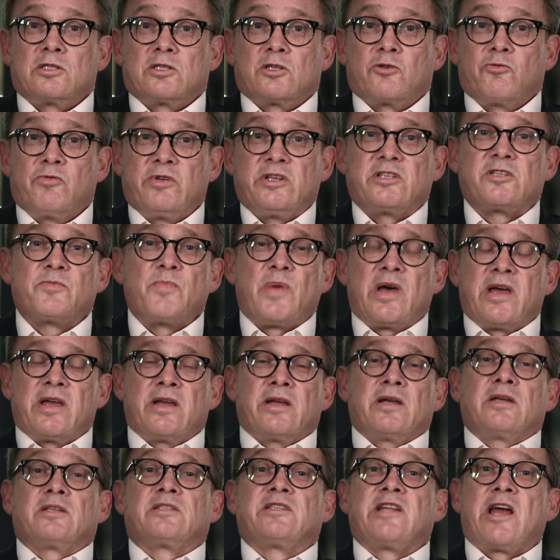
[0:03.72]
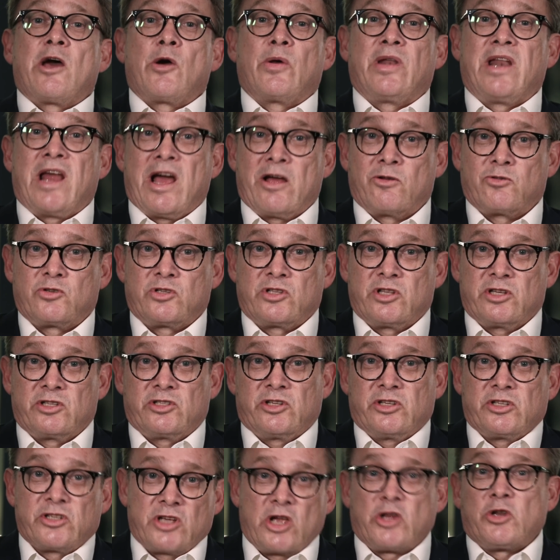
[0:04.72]
Theresa May has now announced that
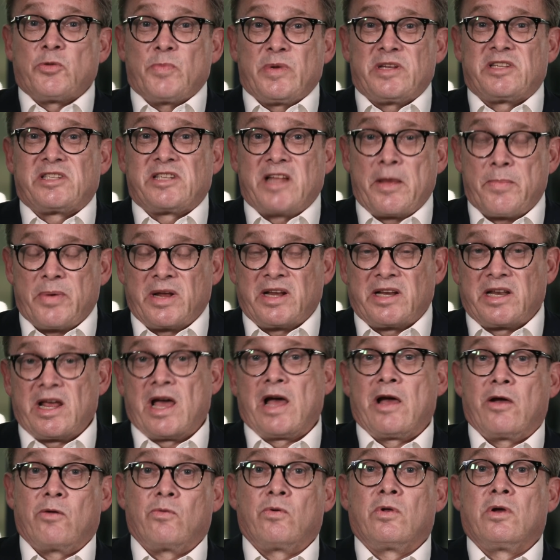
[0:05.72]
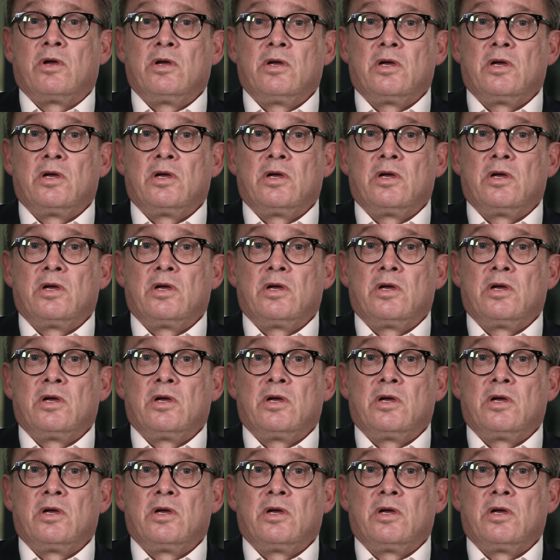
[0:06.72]
she's going to be stepping down